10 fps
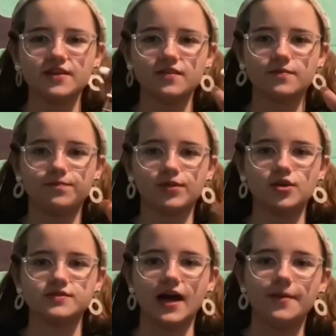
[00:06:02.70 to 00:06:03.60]

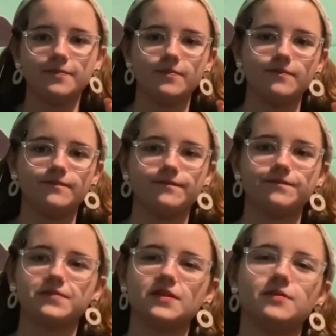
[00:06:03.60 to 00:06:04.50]
blows up,
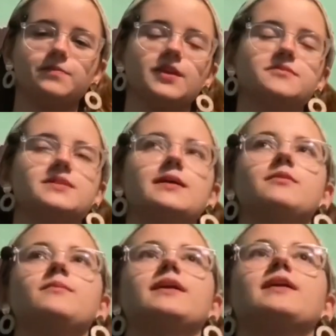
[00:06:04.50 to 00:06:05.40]
oh
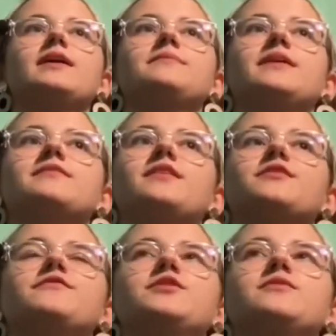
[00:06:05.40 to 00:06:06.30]
my god, my other
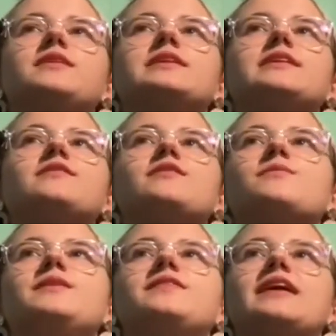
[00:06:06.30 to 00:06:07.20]
view, it has
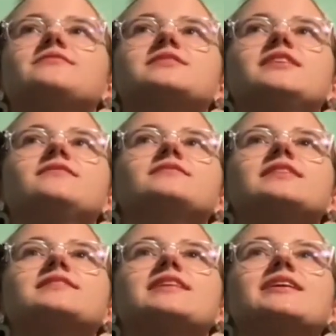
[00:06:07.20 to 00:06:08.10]
3,000.
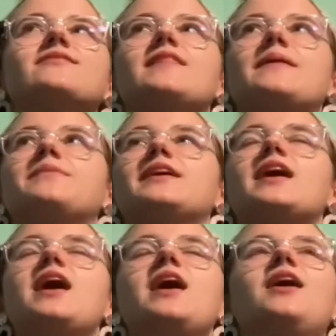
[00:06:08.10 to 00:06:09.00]
It's not even that big.
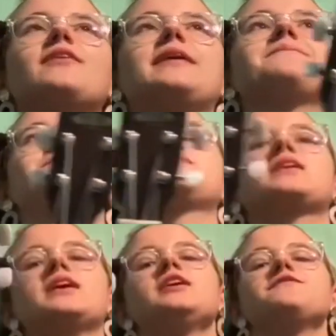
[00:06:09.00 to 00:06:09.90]
Okay,
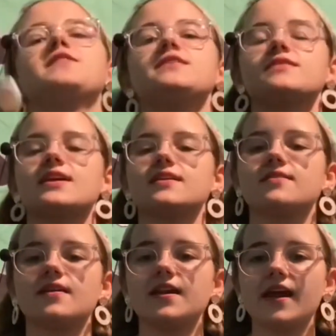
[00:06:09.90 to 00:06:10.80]
if this gets
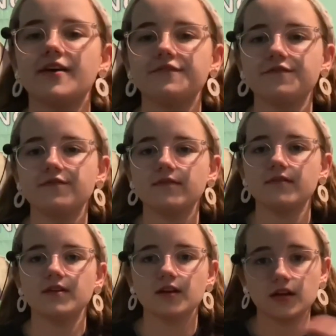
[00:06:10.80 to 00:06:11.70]
enough
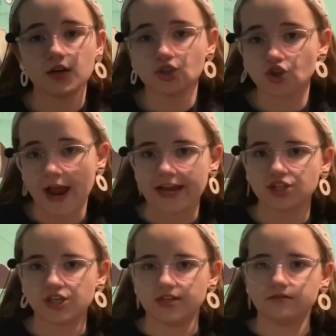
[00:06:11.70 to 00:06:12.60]

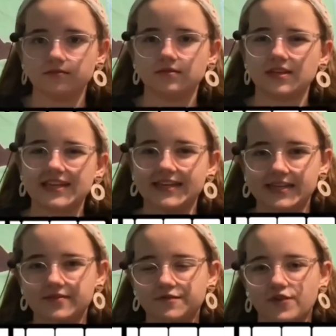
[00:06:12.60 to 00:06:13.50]
traction,
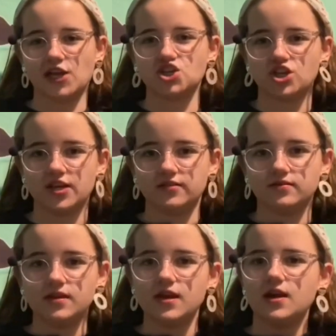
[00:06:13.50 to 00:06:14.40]
heat, friction,
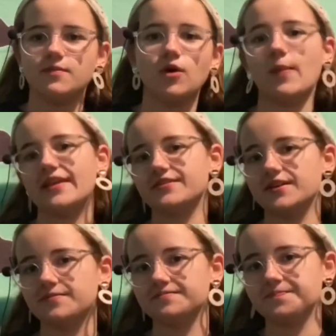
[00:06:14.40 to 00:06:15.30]

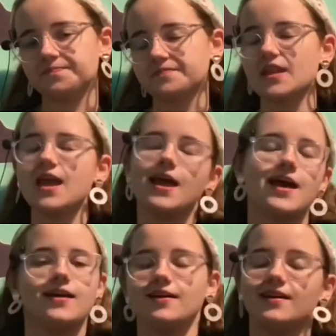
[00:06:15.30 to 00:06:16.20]
momentum,
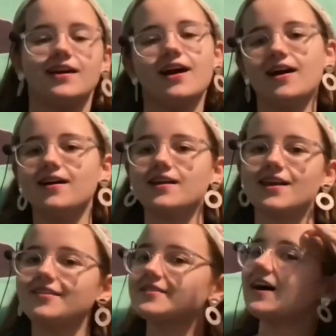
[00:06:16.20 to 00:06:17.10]
can
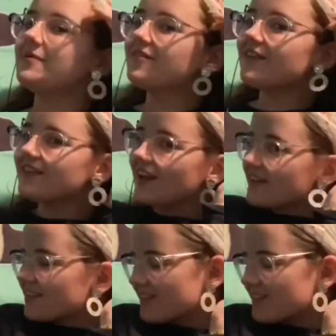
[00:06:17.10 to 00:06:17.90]
you tell I'm in physics?